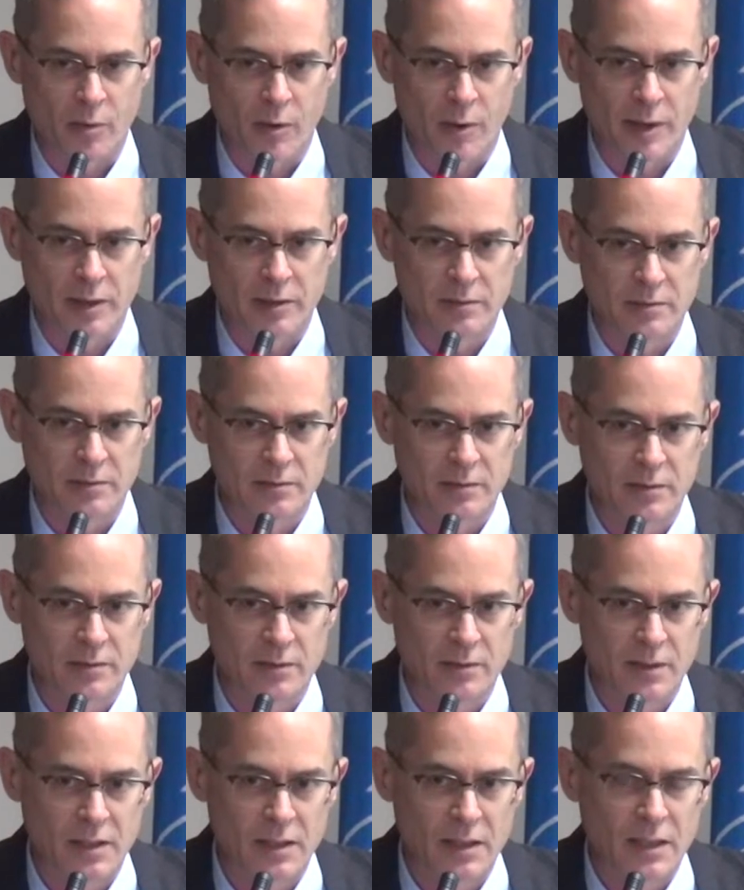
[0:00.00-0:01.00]
point.
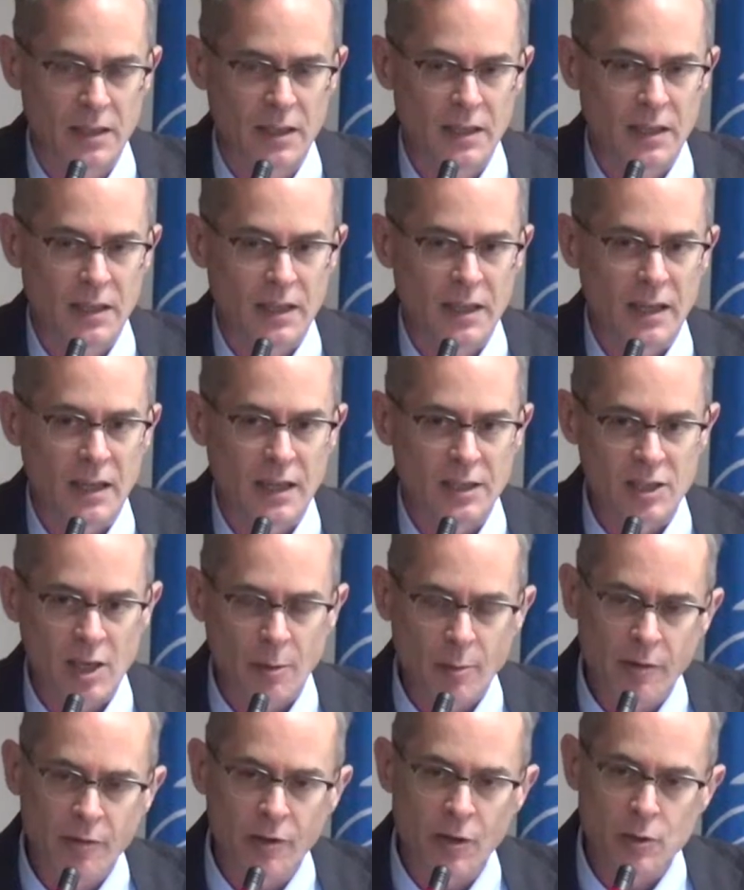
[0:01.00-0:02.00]

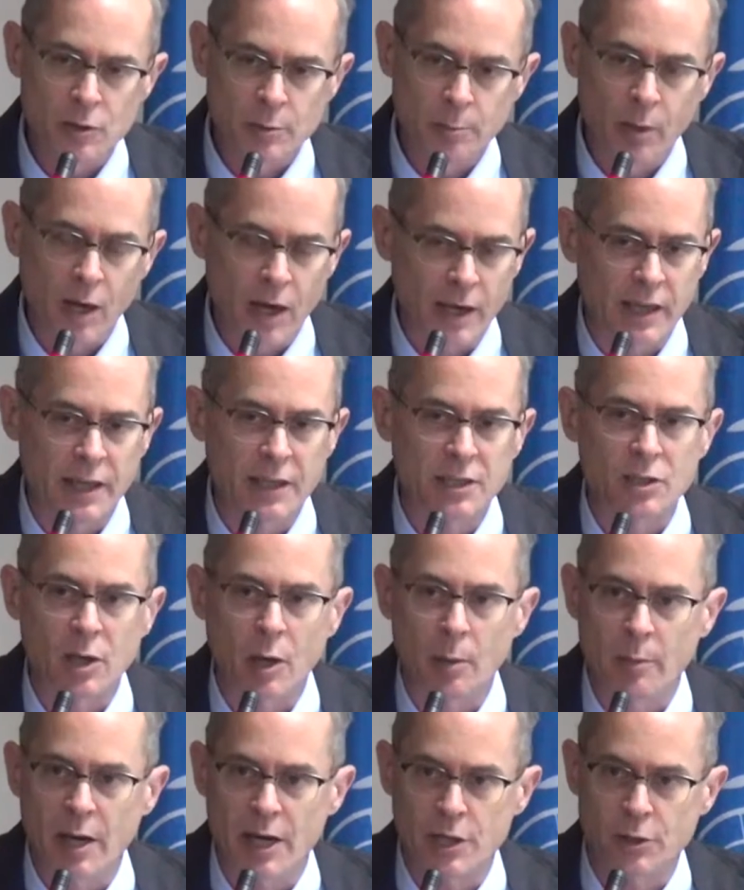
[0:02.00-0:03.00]
Some of those buckets
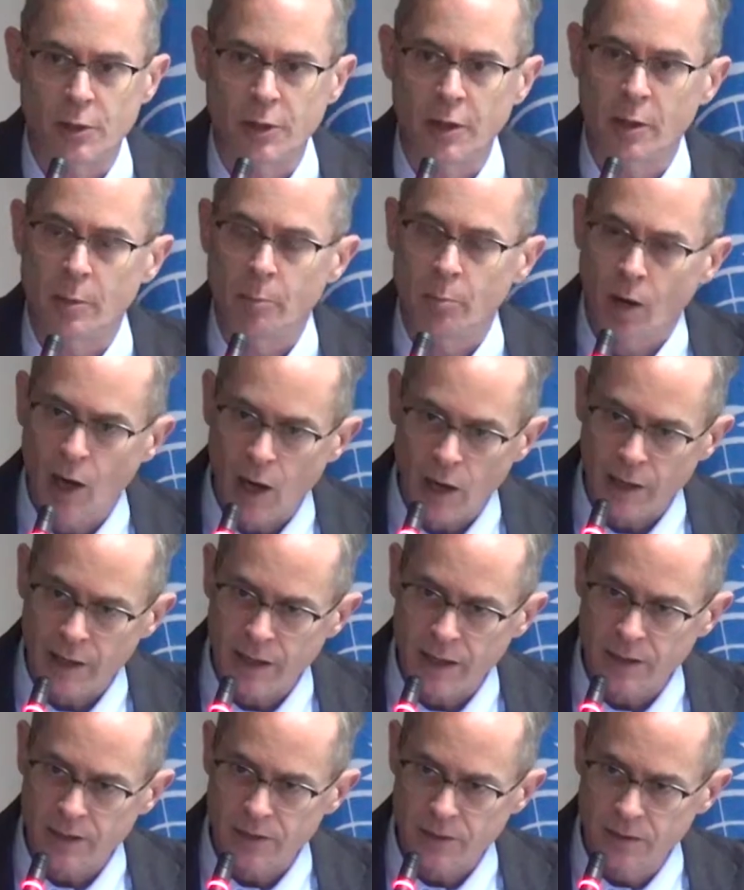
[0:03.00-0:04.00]
are measured in the
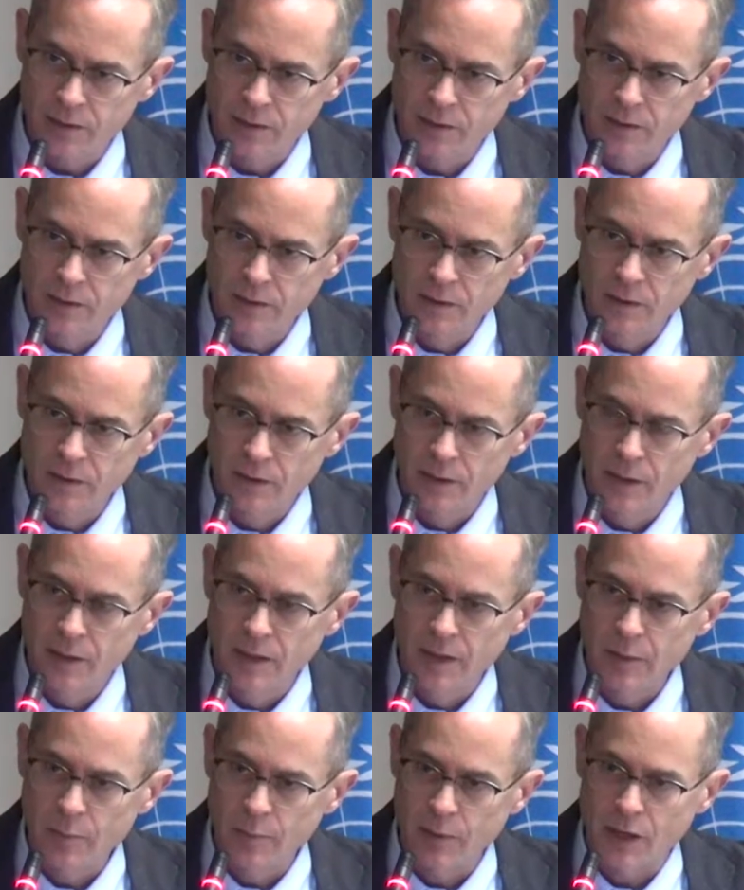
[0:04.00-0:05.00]
market
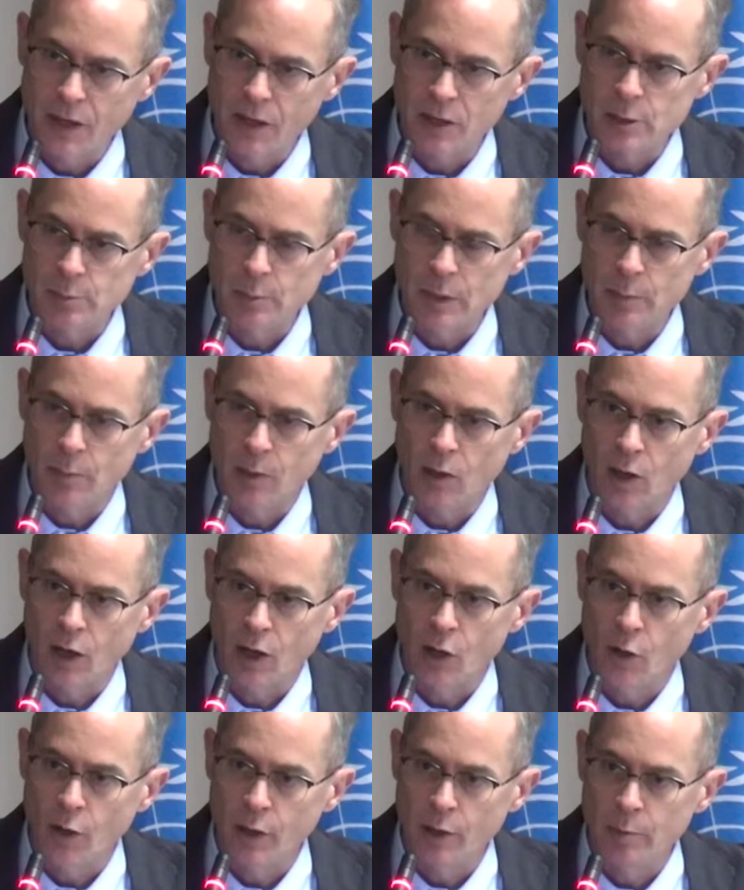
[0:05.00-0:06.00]
because people are
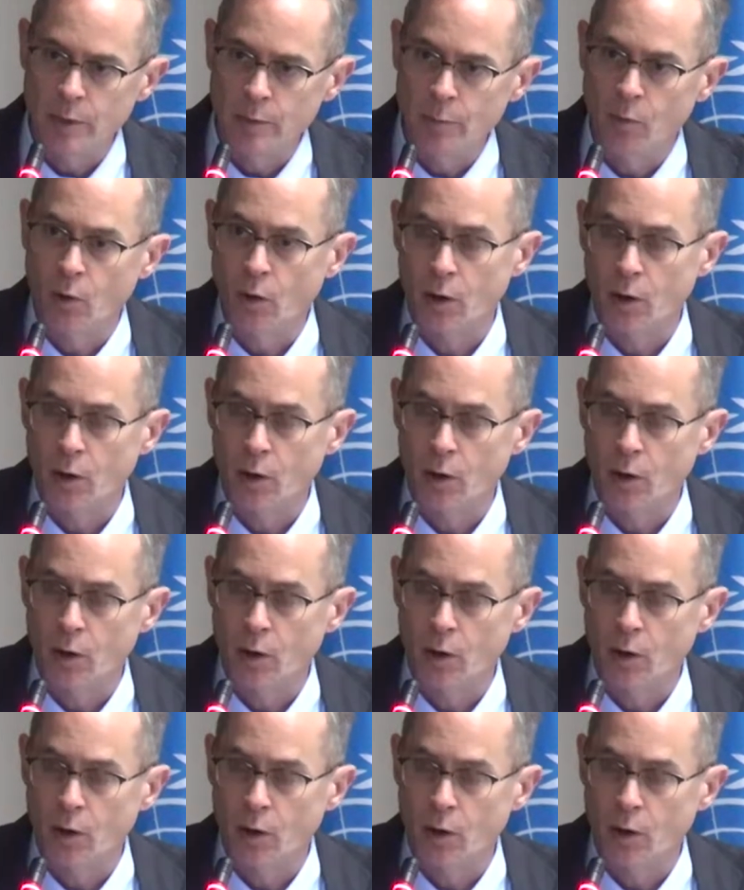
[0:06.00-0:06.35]
going to be